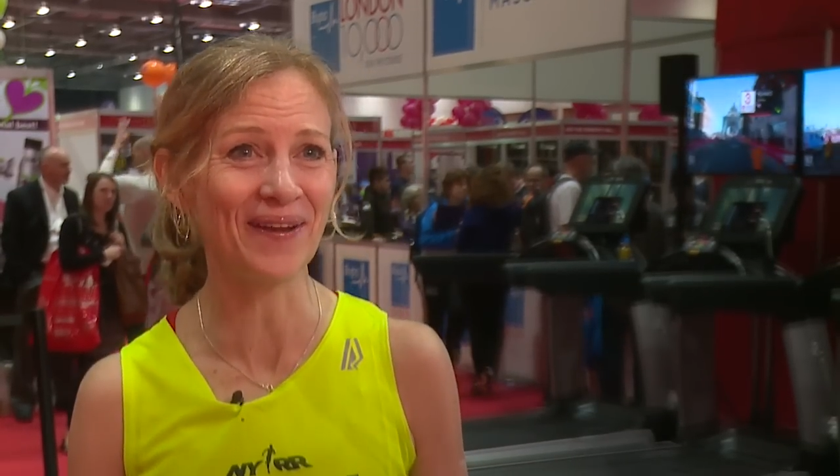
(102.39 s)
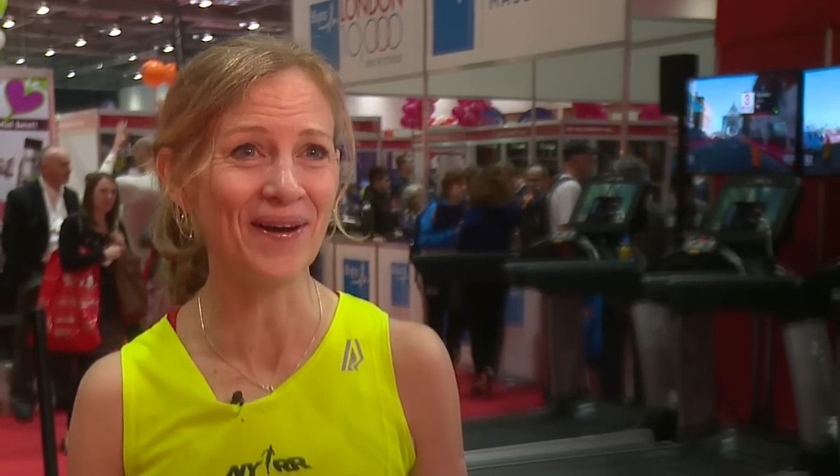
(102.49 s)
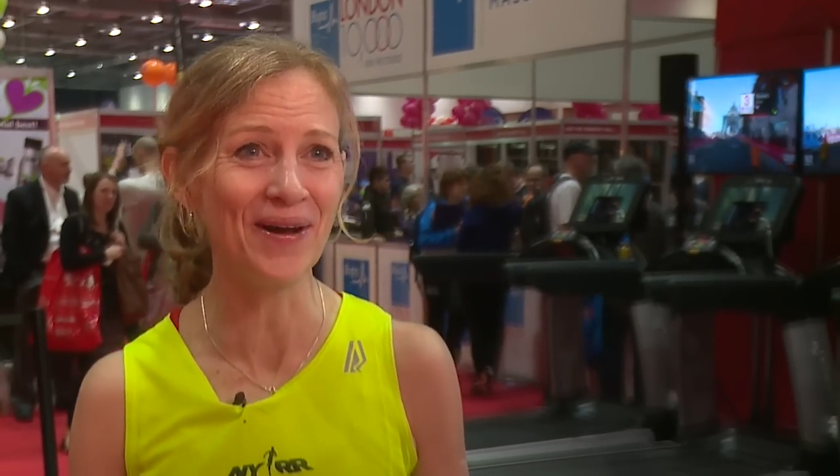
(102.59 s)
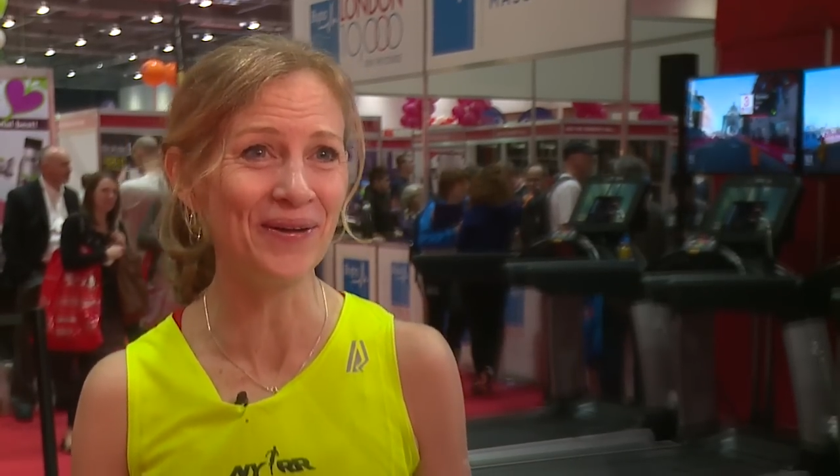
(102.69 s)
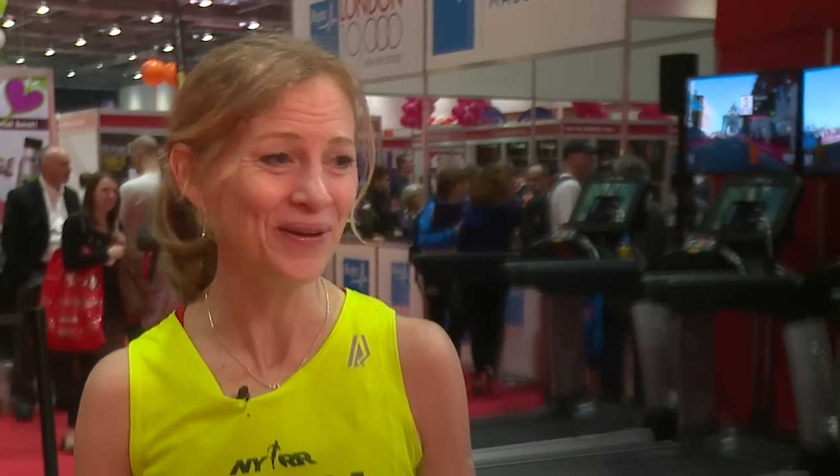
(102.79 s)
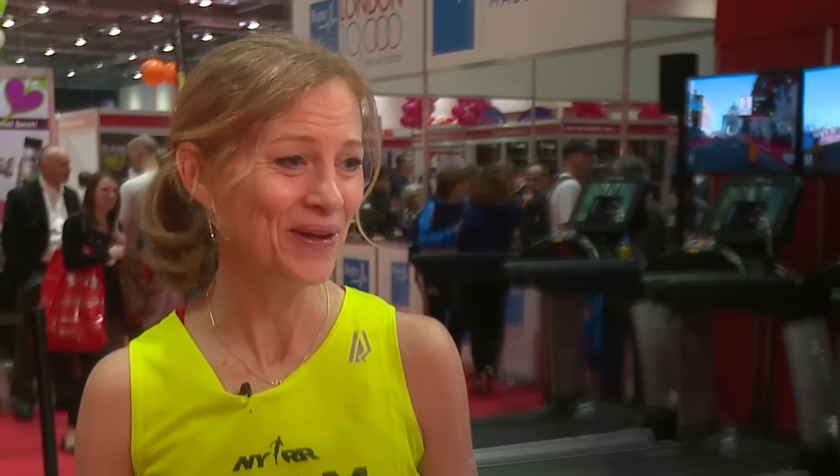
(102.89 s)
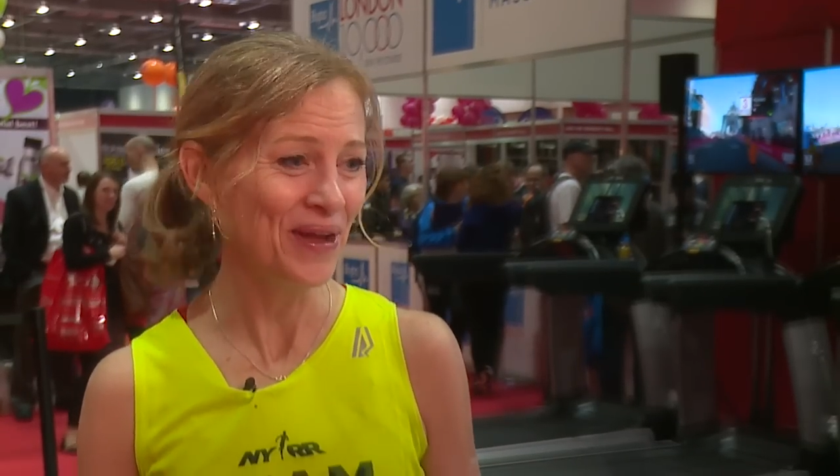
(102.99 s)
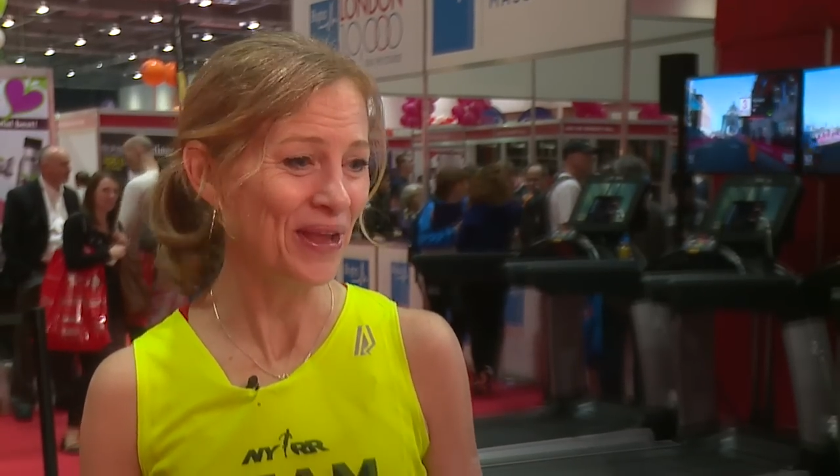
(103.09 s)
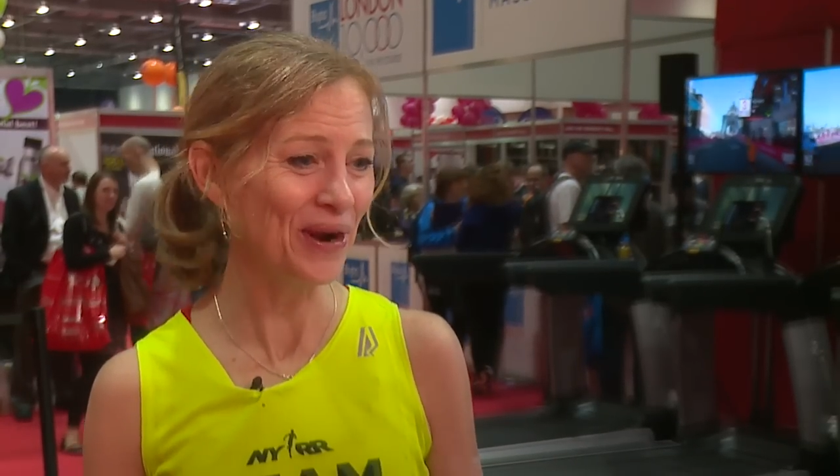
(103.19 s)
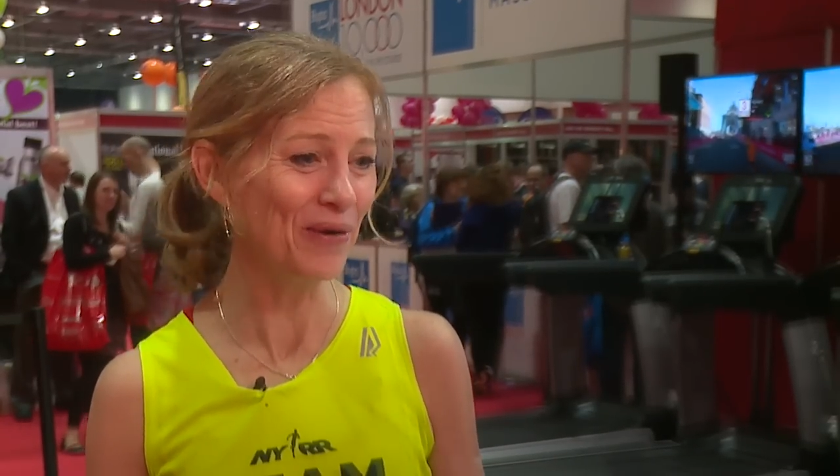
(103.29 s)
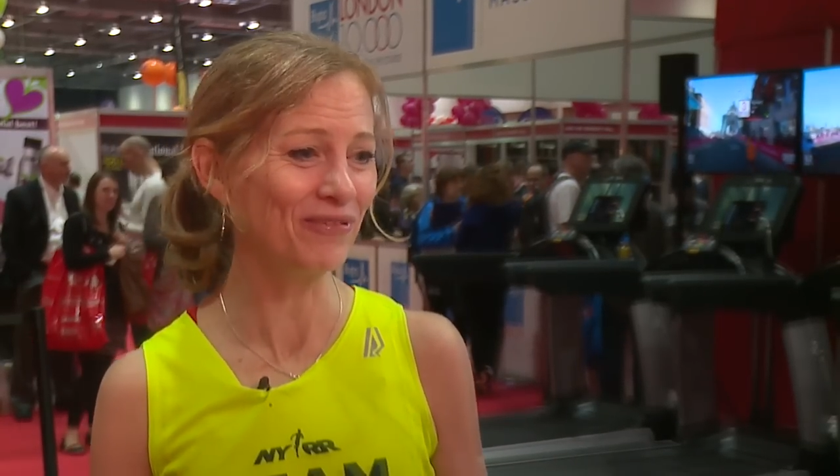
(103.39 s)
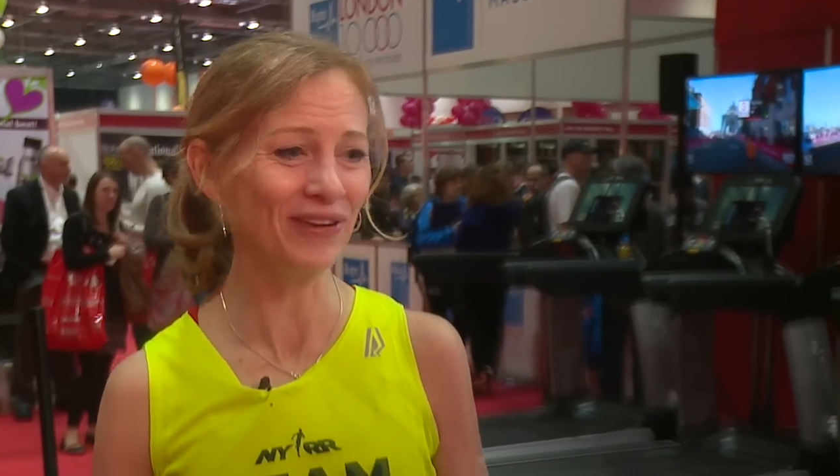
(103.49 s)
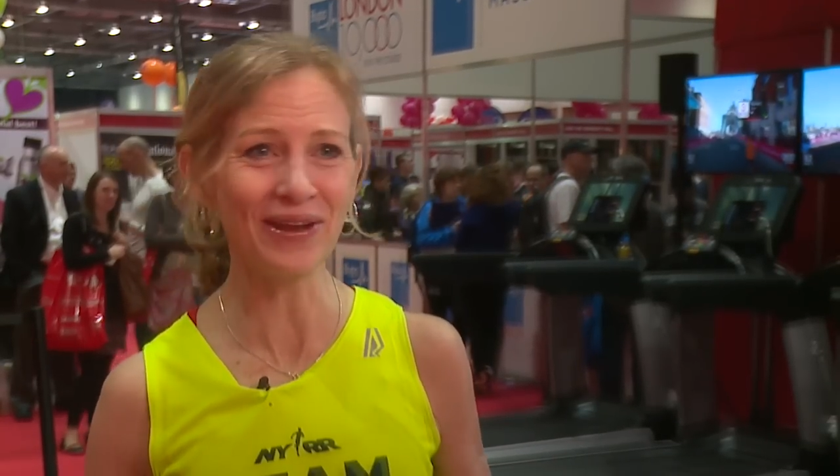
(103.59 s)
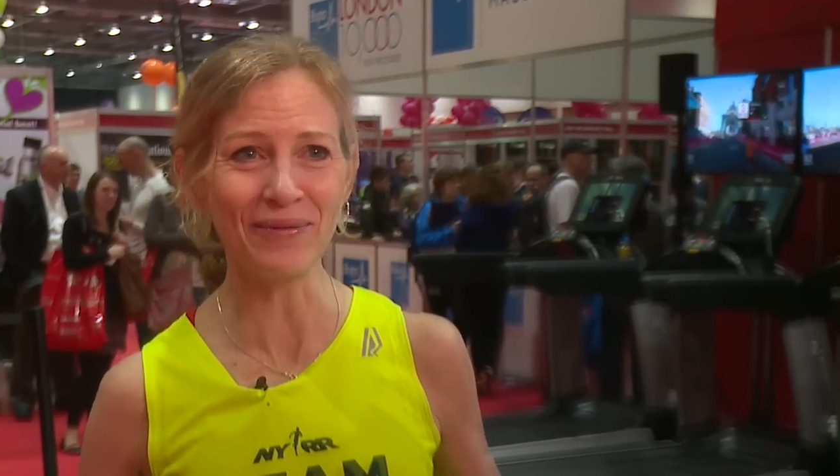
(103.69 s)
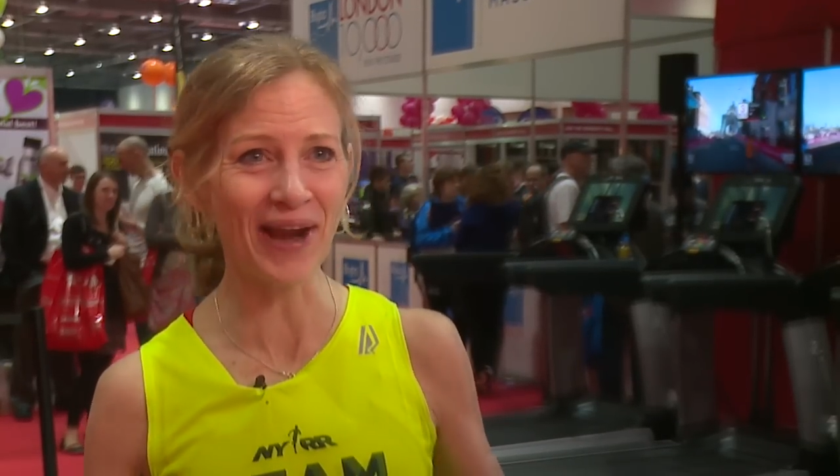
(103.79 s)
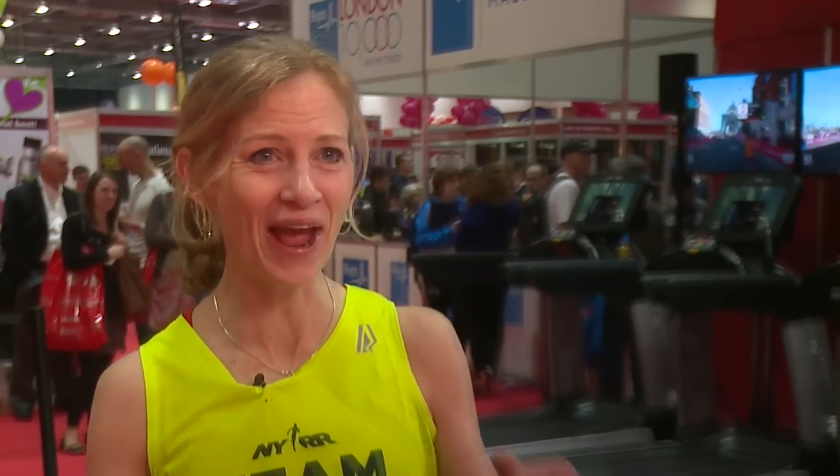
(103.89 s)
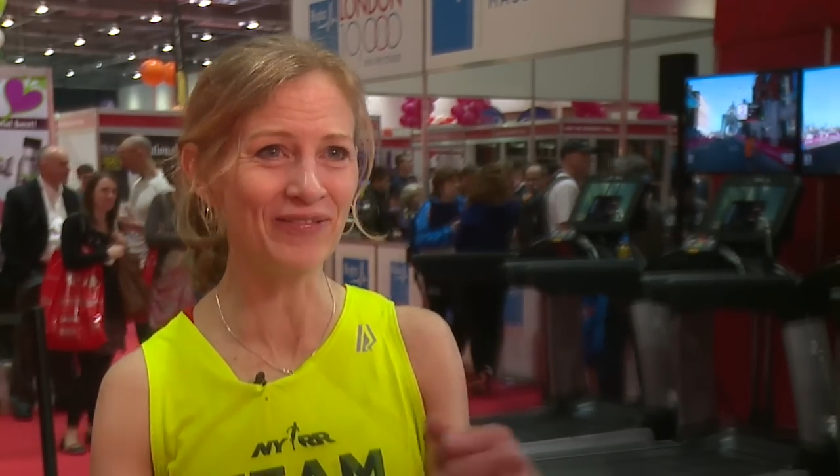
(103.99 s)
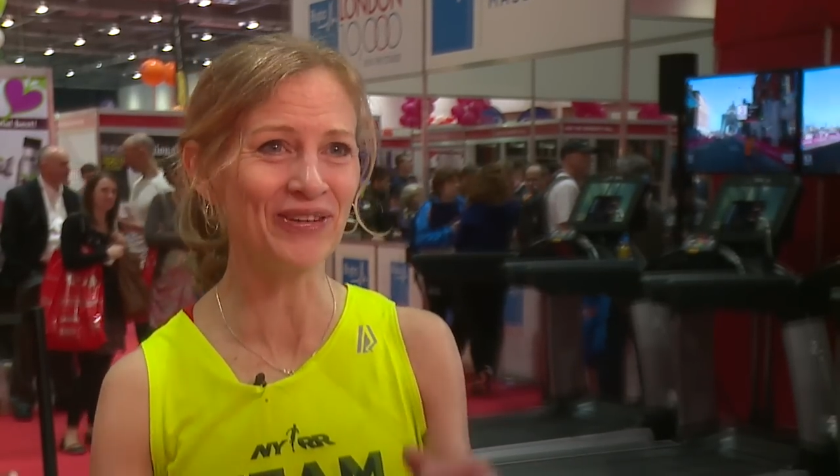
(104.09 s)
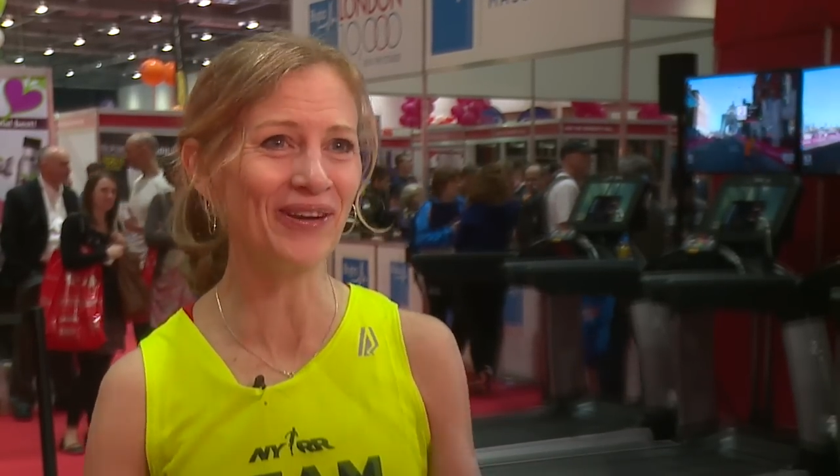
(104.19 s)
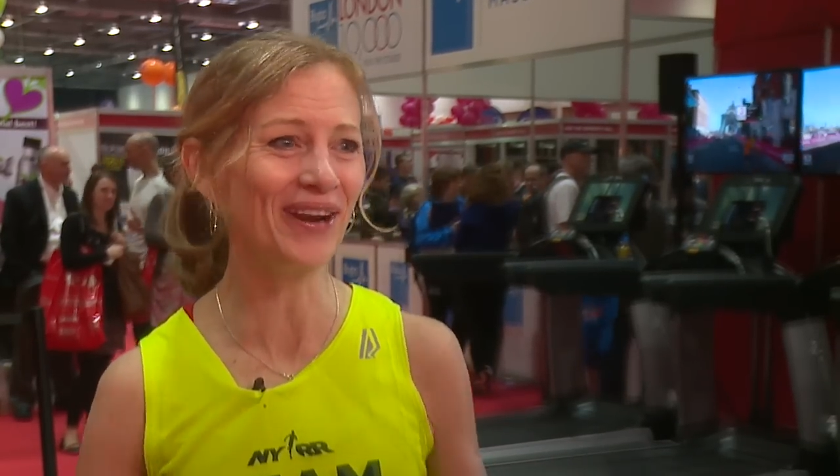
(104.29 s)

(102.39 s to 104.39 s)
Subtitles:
They all, you know, really went after